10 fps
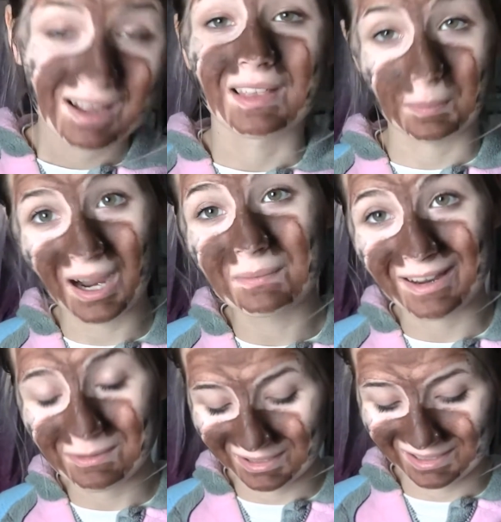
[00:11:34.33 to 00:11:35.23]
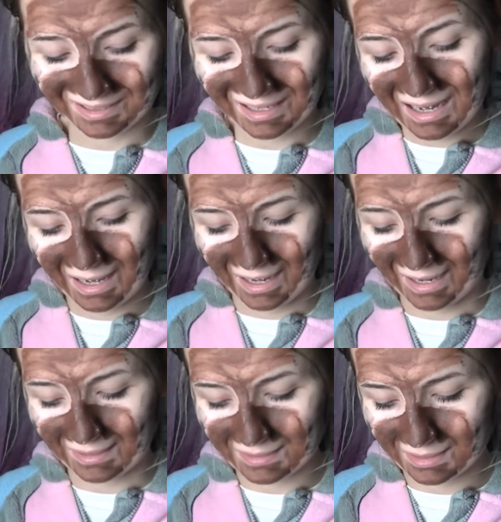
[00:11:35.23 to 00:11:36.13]
They're by Maybelline,
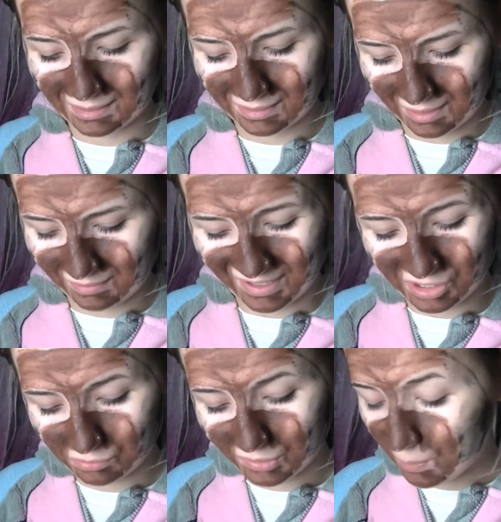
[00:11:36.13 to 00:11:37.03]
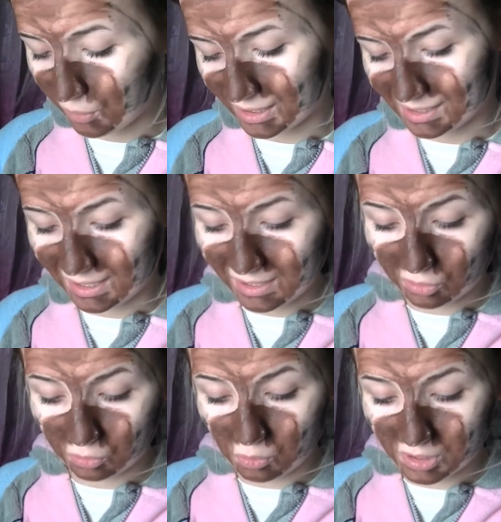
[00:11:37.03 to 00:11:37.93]
and they're just really pretty.
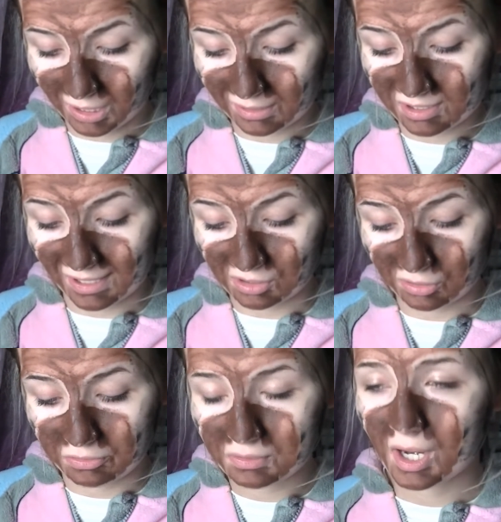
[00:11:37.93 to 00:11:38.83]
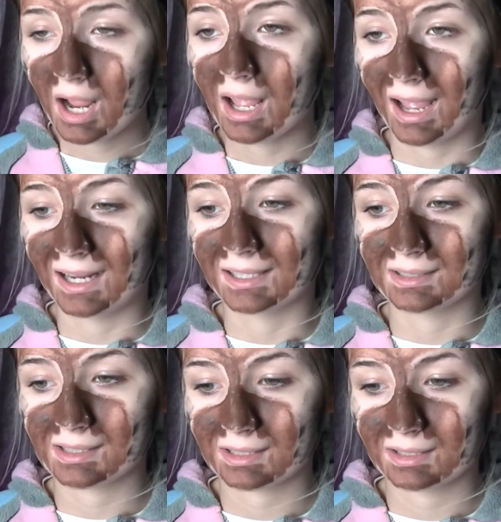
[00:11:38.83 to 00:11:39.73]
They're called Colour Tattoos,
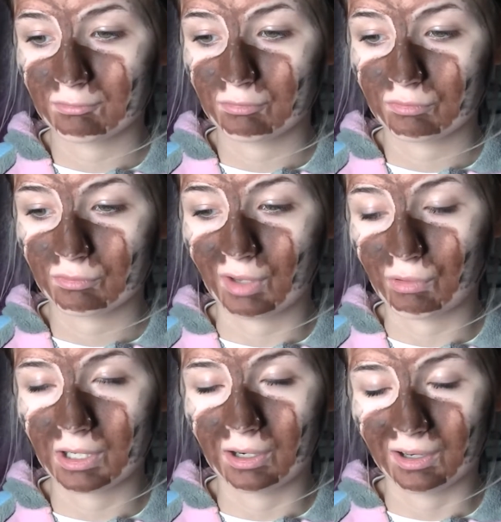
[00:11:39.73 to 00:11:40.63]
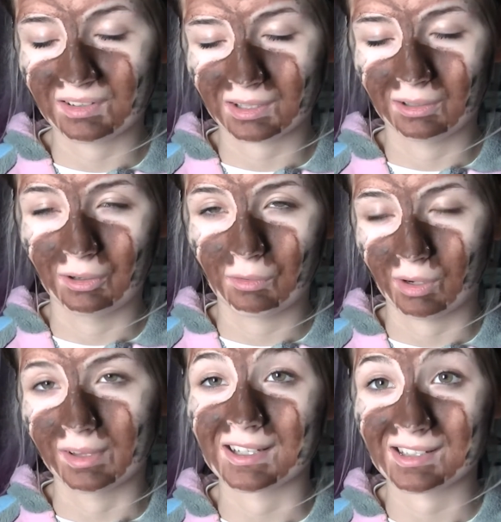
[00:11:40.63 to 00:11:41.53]
and they're really hard to get off.
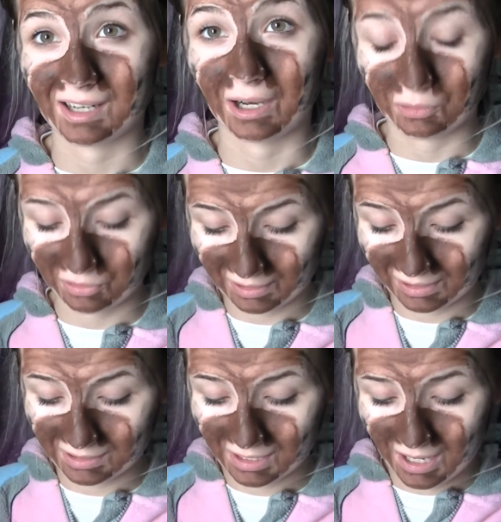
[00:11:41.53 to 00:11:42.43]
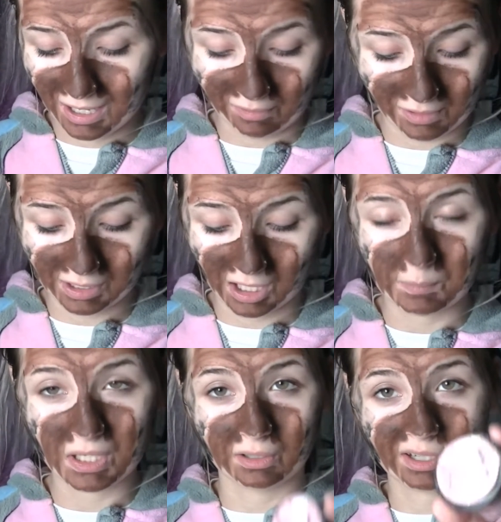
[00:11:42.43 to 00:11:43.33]
Like, they stay on your lid, and they
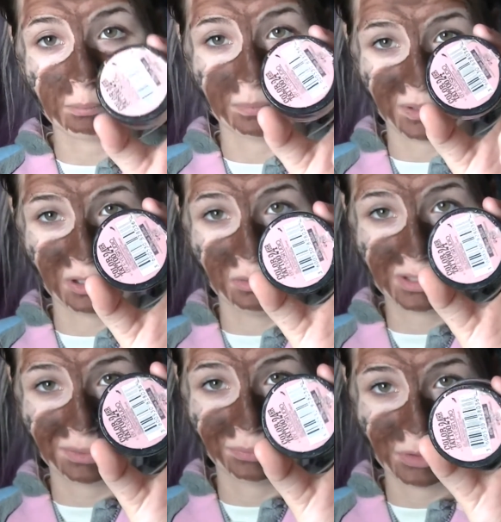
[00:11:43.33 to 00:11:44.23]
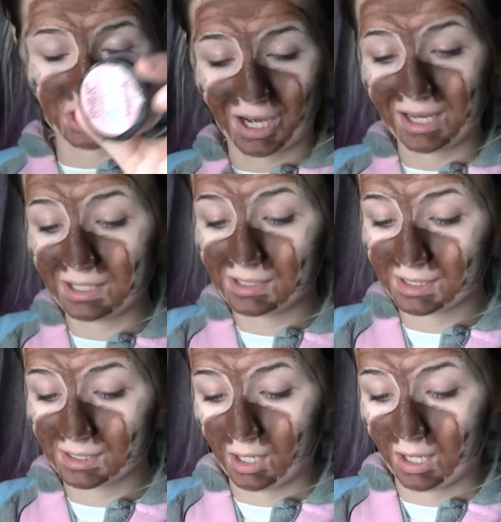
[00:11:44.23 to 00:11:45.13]
come in like beautiful
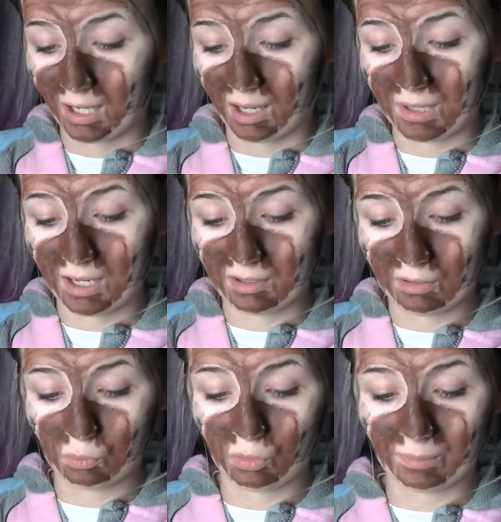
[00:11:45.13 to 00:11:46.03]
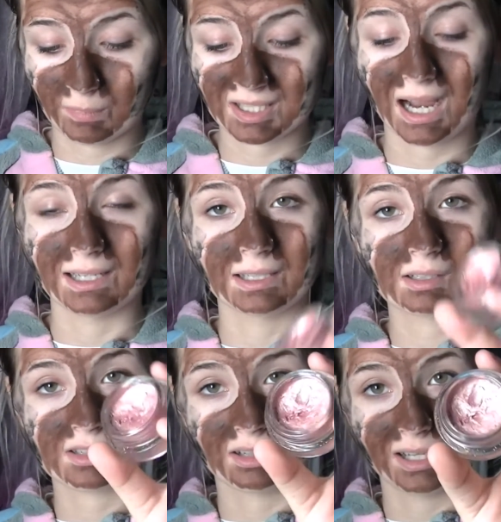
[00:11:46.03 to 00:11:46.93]
shades. I mean, they're all like
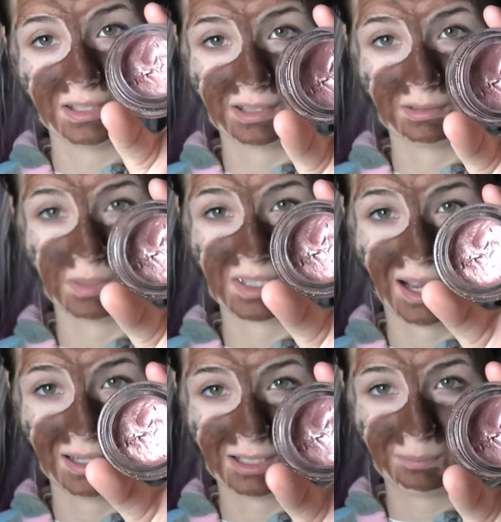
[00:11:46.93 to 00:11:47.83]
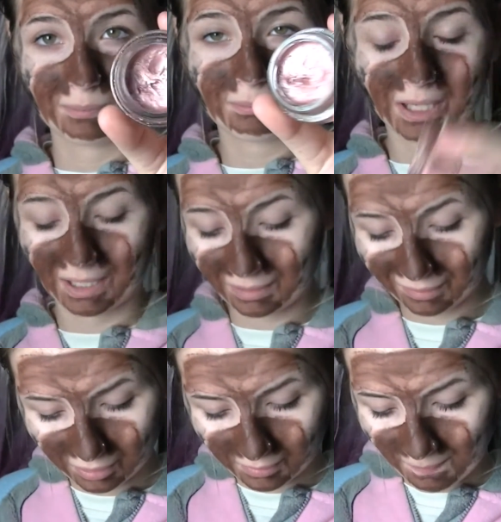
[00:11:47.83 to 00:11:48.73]
metallic, so like this is a metallic
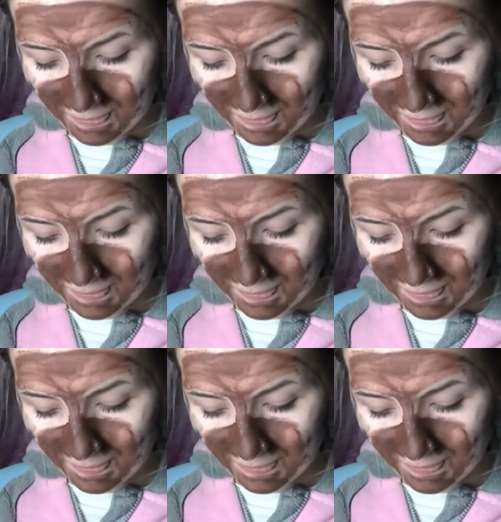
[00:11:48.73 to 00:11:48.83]
pink,